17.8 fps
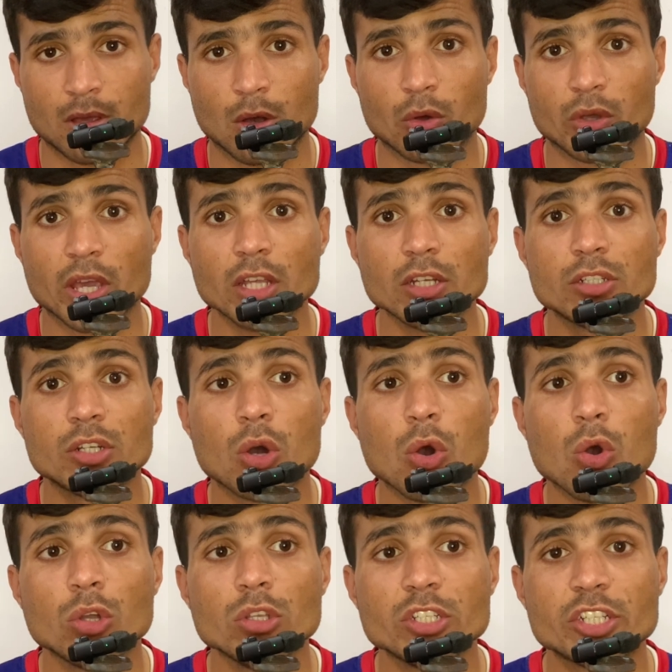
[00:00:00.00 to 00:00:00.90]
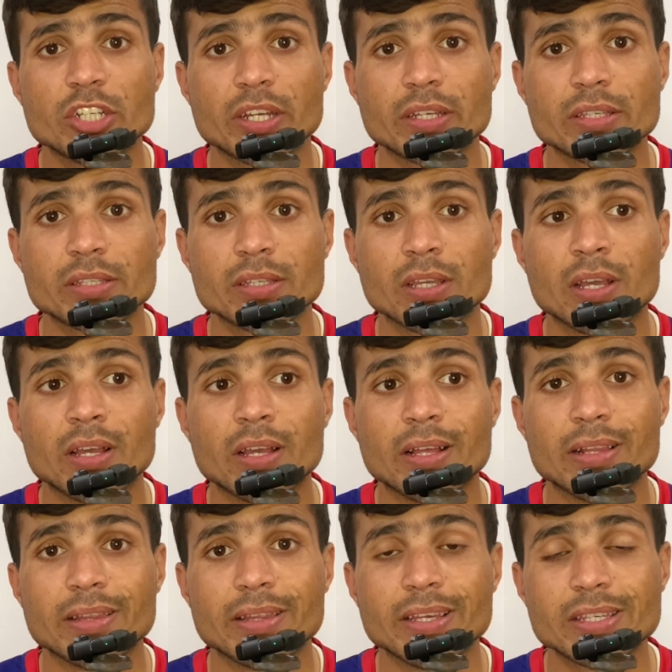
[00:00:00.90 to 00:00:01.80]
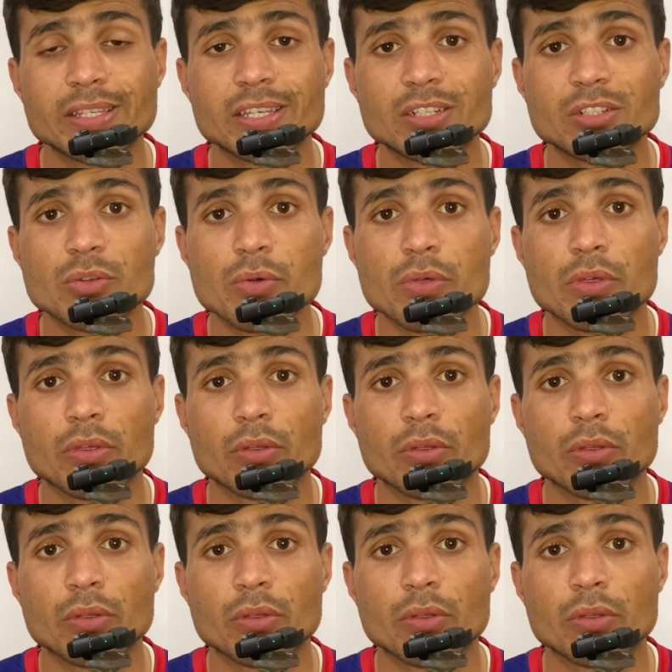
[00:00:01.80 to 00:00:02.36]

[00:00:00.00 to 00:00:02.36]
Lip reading: Okay, don't just listen to